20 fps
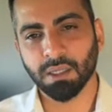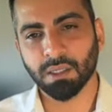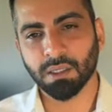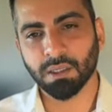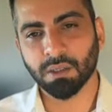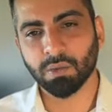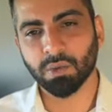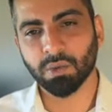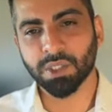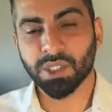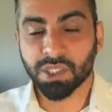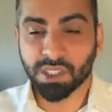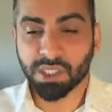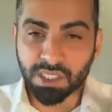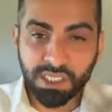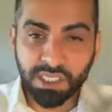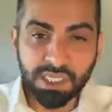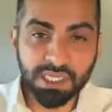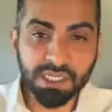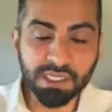which
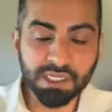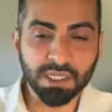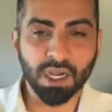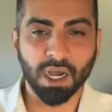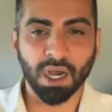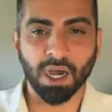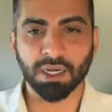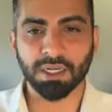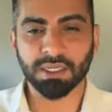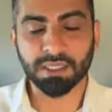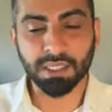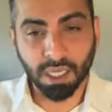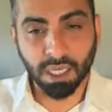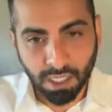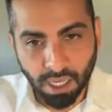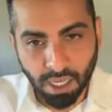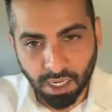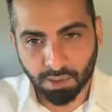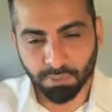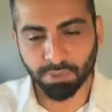sees God. It's the
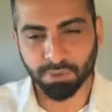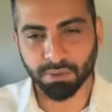qalb.